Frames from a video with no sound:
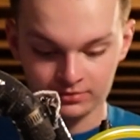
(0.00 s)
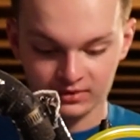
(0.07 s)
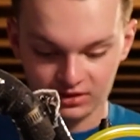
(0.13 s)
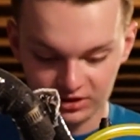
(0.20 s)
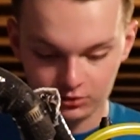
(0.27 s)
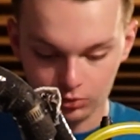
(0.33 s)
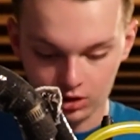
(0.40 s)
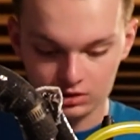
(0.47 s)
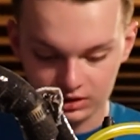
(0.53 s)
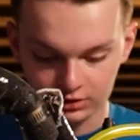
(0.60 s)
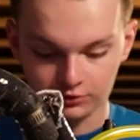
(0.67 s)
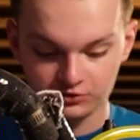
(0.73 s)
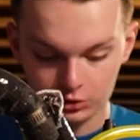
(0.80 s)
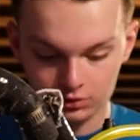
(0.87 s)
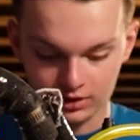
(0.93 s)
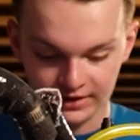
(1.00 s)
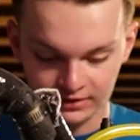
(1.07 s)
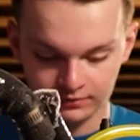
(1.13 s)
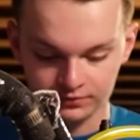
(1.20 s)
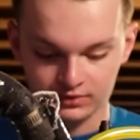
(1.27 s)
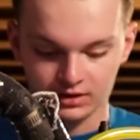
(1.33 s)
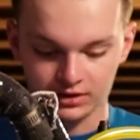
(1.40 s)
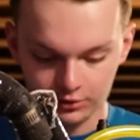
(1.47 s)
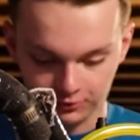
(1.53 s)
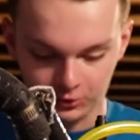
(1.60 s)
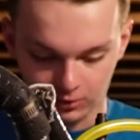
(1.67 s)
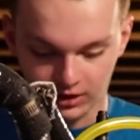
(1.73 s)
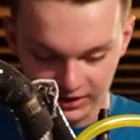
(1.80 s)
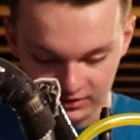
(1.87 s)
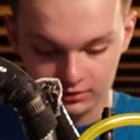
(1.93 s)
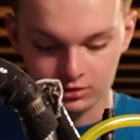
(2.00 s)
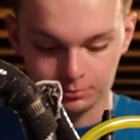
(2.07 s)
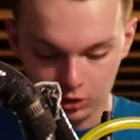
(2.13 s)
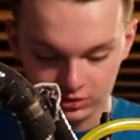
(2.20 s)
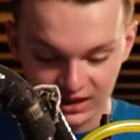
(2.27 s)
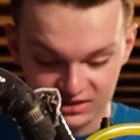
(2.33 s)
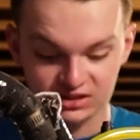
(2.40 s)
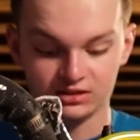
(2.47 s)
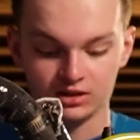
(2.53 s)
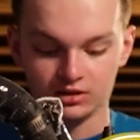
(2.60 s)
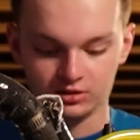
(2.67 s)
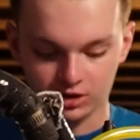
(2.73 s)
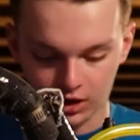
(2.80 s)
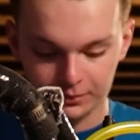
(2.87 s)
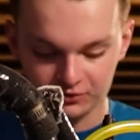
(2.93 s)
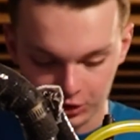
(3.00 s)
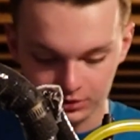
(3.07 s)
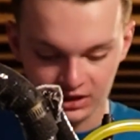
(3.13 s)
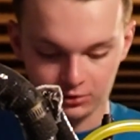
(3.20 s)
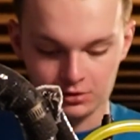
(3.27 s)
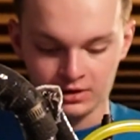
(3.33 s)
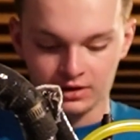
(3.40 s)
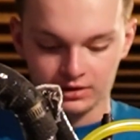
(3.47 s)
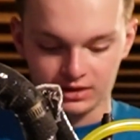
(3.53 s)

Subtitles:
thick wall clear fuel line, another fuel line, bowl gasket, the carb float needle,